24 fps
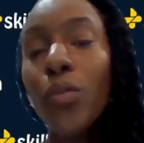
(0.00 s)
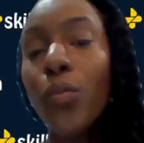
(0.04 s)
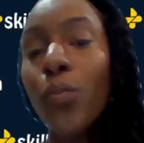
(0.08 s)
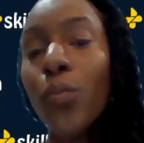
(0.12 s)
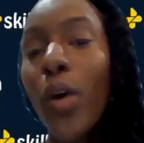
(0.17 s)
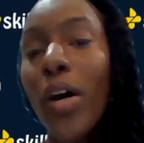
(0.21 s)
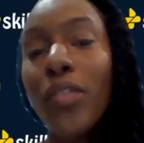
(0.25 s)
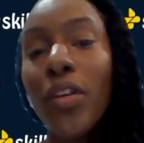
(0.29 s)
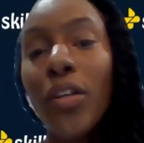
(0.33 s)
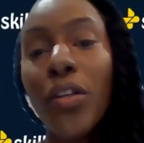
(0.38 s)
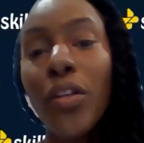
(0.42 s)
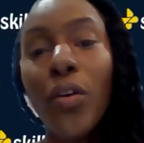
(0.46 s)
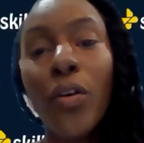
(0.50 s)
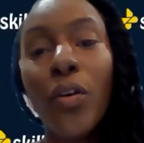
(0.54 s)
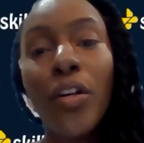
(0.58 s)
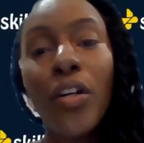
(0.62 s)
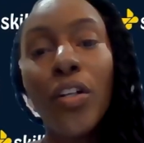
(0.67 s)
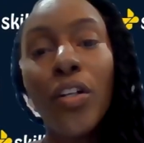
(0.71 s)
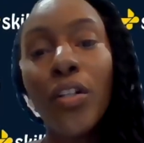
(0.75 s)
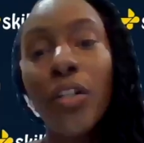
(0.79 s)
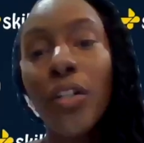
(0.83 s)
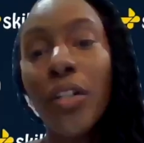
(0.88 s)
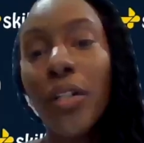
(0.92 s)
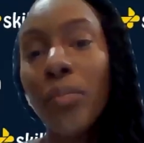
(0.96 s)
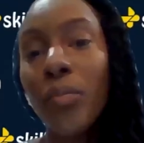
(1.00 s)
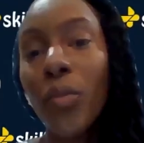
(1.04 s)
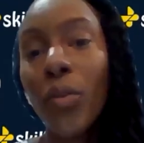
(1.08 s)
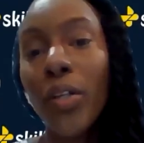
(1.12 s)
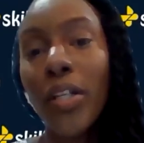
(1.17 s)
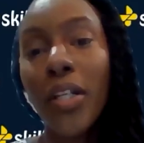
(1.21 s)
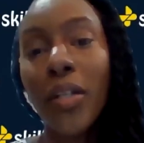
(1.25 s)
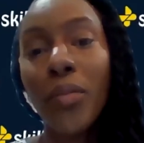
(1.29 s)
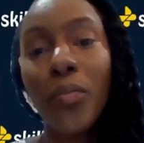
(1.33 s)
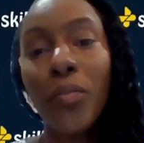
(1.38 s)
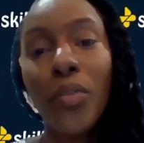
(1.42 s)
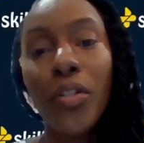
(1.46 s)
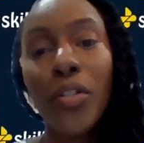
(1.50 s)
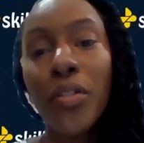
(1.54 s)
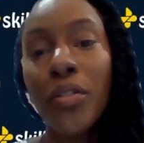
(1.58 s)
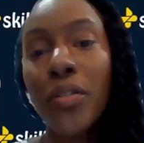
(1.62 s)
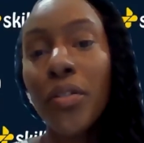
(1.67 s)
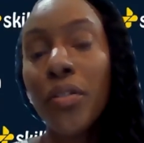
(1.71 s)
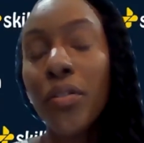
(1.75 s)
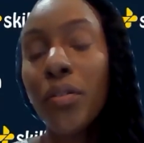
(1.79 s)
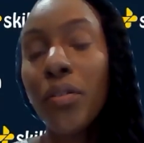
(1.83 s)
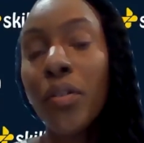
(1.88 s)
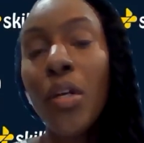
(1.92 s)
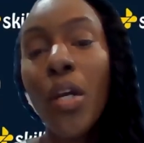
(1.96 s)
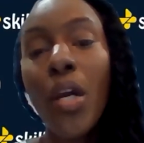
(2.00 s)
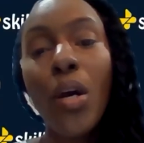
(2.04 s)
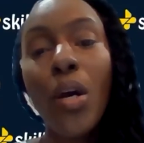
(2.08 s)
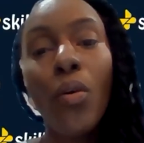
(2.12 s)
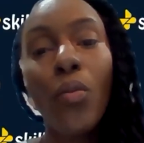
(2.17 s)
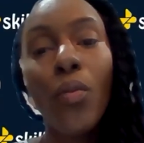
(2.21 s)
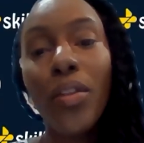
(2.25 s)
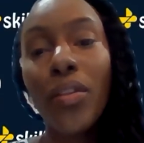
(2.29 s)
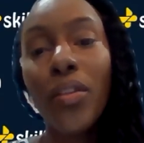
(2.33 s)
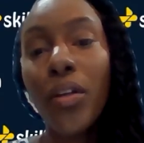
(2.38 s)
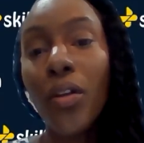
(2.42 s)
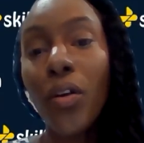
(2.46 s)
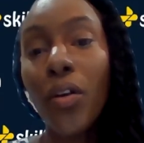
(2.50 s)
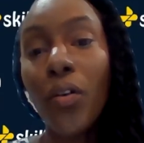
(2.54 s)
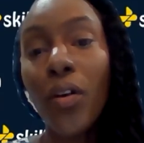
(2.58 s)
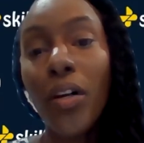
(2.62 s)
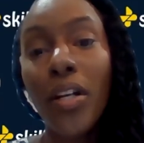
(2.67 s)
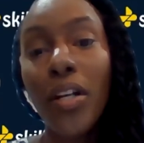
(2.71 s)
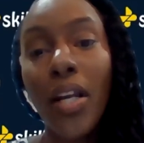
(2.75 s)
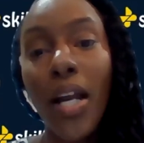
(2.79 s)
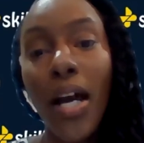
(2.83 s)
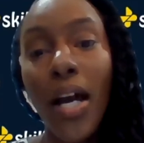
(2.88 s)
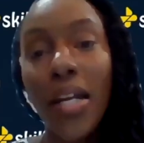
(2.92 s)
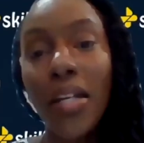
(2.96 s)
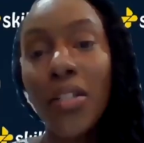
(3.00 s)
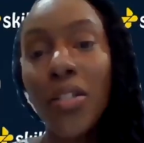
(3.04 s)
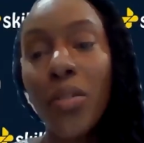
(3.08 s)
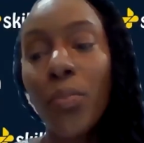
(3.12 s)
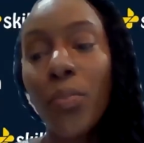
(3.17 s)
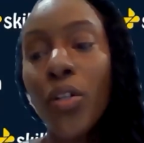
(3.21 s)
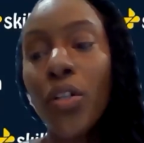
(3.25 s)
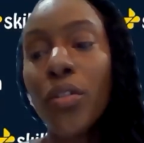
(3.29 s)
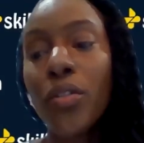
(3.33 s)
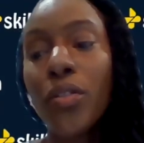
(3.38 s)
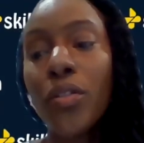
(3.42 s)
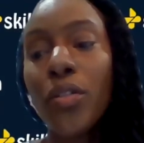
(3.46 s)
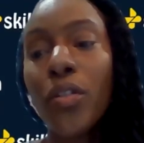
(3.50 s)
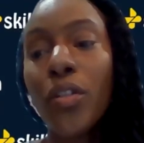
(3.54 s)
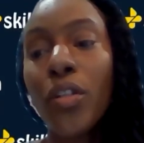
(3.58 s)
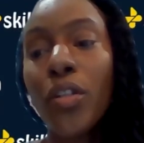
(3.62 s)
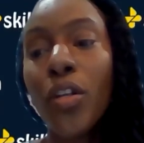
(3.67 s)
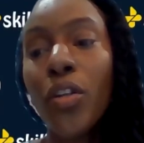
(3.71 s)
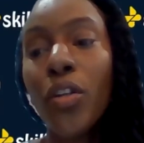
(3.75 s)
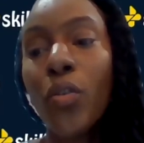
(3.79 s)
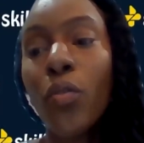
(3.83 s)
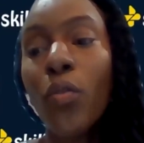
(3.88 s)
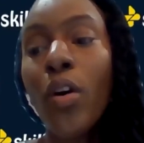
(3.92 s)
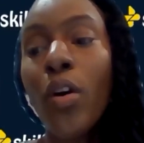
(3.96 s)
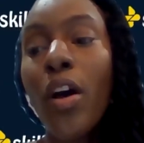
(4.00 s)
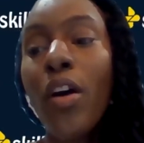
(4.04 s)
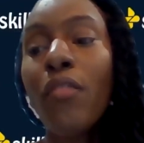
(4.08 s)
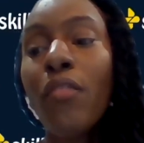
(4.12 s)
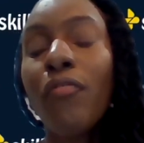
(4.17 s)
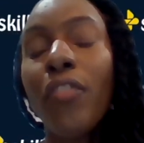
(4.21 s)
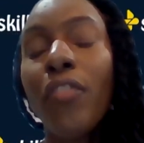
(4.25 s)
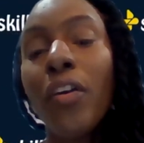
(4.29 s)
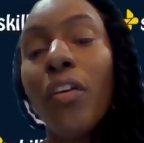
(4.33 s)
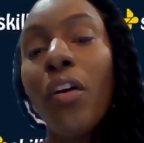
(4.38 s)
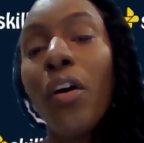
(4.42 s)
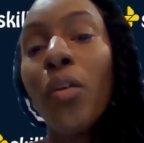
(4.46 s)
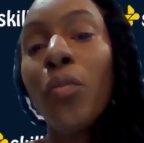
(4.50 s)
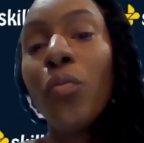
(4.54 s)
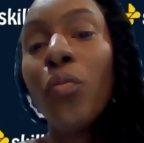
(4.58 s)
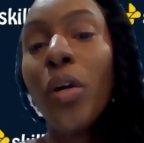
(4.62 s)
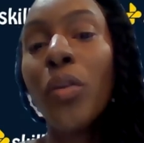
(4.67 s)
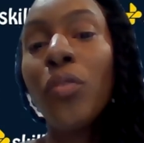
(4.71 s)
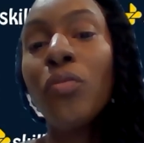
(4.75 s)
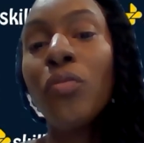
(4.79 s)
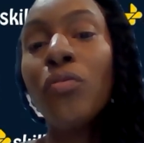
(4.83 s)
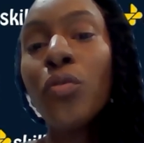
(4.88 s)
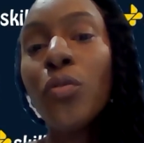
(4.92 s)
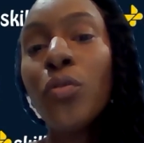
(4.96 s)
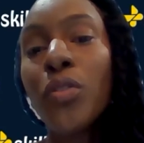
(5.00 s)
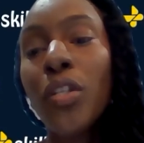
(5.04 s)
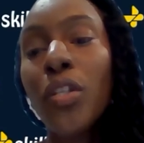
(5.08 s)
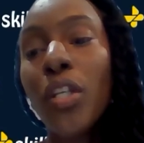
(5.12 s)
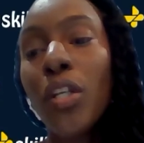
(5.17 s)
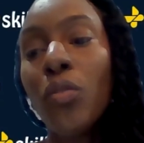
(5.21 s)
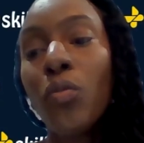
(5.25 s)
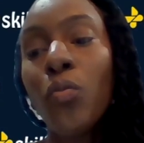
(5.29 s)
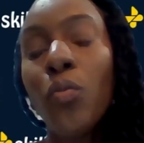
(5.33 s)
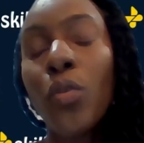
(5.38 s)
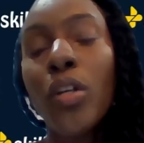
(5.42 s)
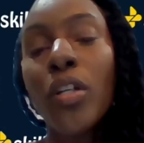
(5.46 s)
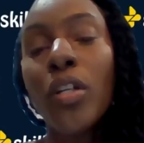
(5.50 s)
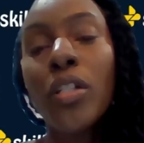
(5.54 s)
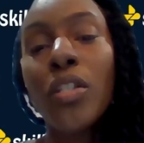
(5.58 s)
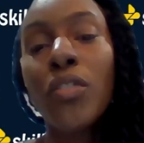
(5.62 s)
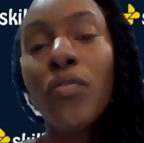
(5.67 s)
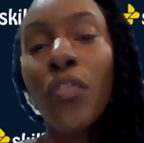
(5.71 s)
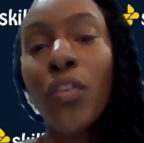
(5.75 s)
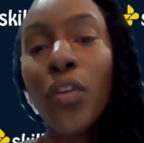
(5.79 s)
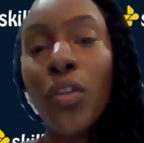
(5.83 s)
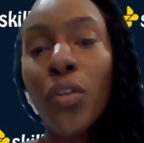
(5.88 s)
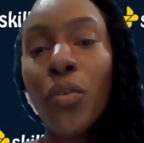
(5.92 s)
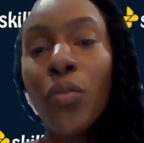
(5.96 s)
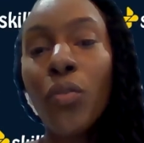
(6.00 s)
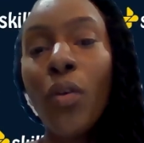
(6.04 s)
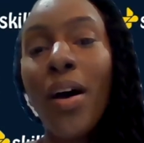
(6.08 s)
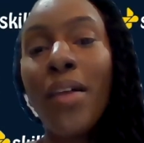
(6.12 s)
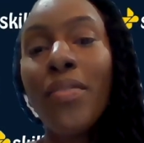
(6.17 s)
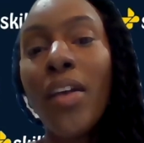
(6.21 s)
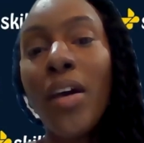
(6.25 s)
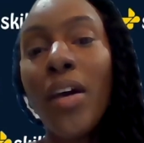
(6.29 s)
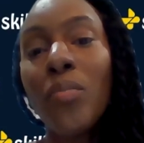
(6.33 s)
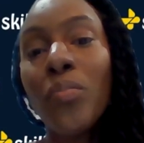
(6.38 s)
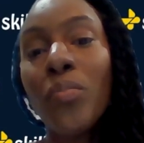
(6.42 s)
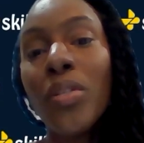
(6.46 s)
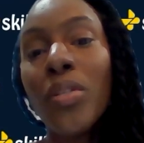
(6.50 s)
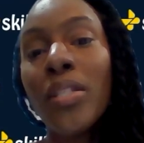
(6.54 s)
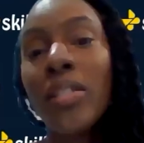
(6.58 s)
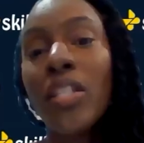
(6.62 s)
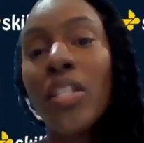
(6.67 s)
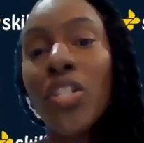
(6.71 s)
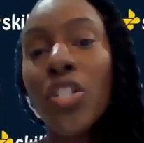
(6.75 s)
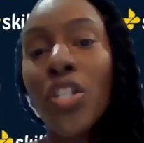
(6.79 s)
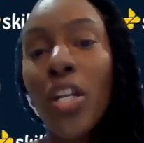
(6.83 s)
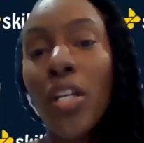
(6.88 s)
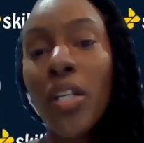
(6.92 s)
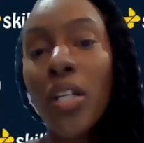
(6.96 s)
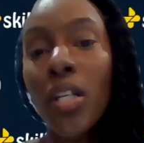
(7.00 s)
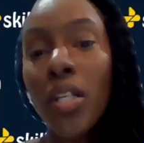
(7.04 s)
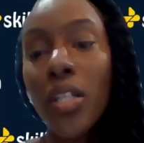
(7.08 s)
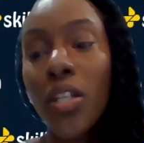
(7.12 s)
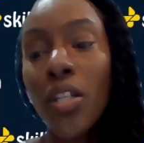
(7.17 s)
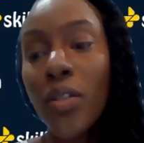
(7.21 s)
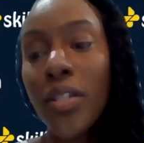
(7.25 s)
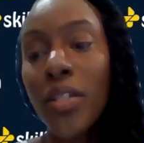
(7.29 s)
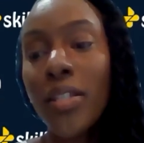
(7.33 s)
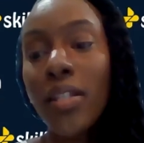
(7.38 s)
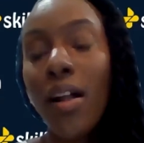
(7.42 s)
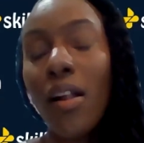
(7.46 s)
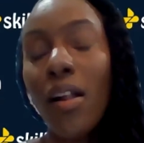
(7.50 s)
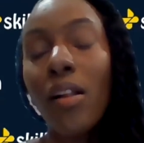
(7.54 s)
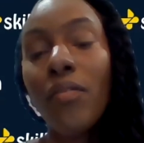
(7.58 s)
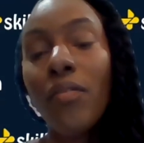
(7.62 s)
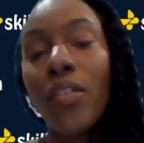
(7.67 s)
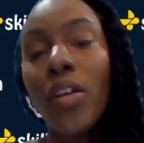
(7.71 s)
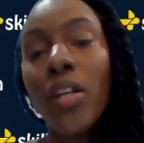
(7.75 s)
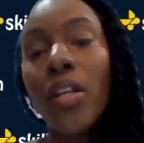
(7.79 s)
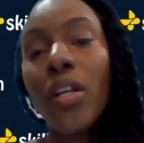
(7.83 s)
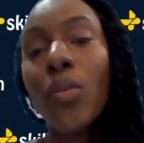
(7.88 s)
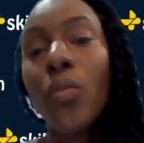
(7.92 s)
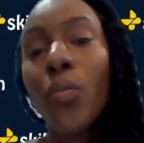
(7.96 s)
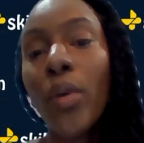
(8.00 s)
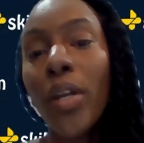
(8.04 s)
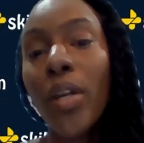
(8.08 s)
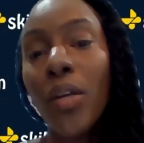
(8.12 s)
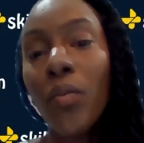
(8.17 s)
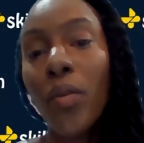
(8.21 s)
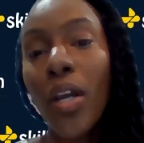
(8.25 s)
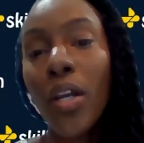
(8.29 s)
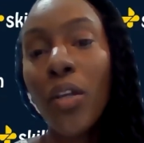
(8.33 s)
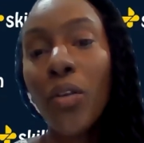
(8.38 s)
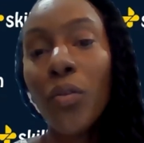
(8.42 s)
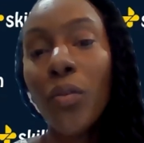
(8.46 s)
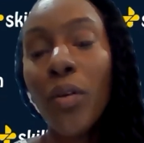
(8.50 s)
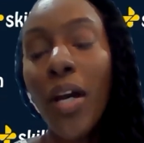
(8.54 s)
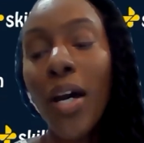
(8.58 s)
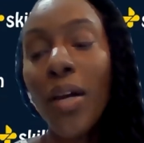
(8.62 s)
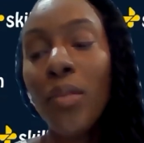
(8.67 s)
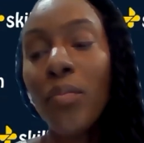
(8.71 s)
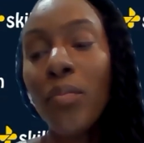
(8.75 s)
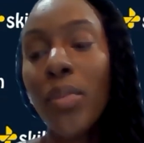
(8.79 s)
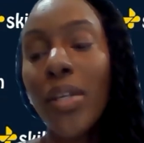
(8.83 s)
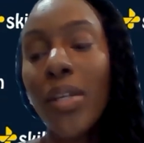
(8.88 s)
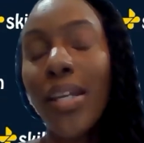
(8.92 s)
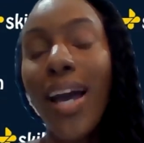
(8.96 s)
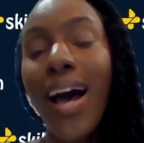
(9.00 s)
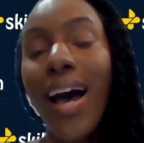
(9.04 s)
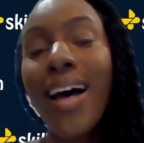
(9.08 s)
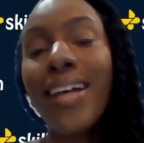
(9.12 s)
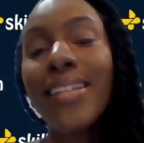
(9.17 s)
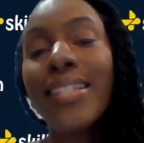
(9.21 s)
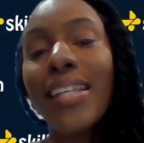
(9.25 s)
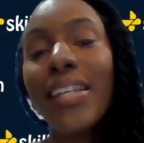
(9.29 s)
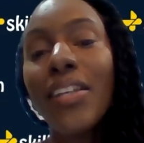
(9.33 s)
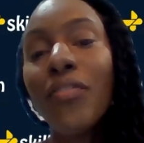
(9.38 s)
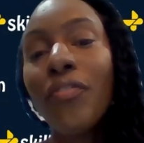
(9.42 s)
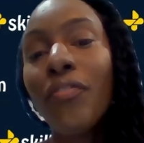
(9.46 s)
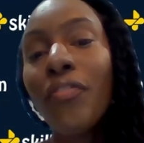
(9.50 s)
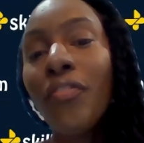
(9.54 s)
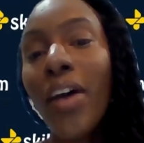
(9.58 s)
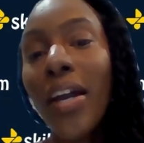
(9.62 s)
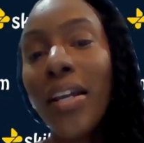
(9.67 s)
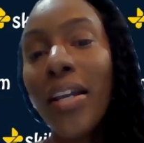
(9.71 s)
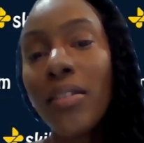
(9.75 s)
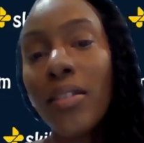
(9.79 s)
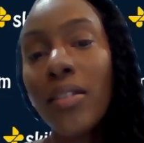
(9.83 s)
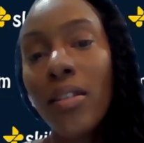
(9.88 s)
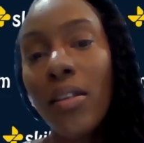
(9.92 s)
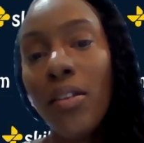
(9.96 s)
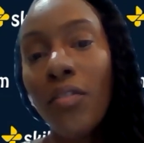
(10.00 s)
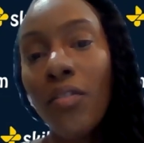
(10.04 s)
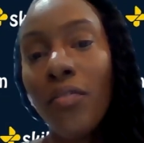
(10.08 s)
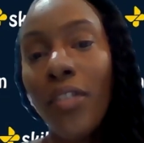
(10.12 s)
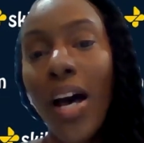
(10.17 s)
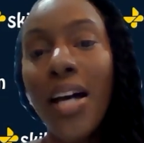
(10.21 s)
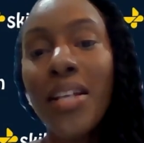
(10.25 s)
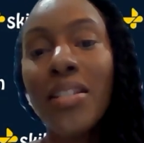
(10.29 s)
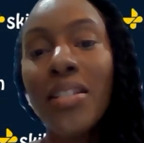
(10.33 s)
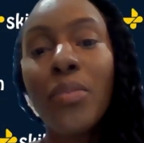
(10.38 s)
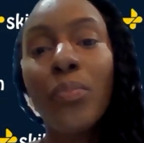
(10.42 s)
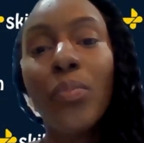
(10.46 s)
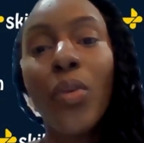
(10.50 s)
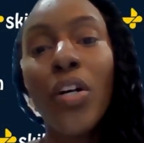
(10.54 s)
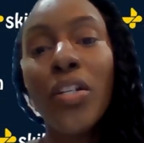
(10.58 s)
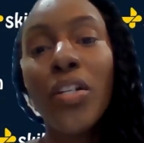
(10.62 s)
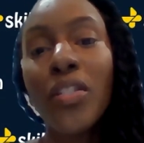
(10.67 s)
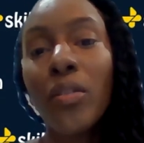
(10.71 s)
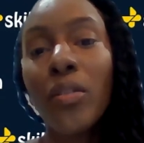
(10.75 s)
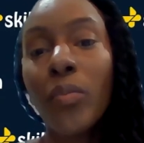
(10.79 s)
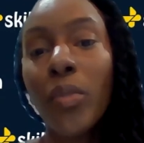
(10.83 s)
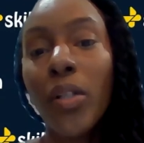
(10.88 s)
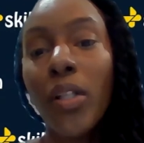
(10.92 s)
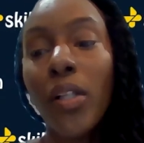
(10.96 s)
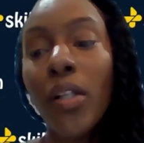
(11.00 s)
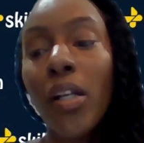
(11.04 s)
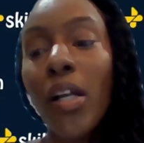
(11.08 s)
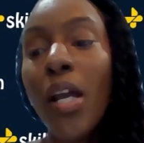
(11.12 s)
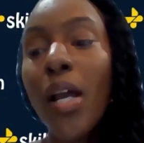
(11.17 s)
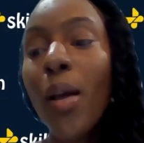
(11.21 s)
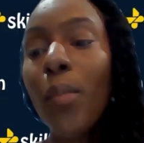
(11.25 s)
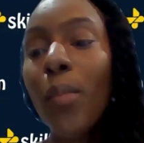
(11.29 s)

Whether you're an early morning person, whether you're a night person, you know, figure out what routine works for you and then position yourself in a way where you can be as effective as possible,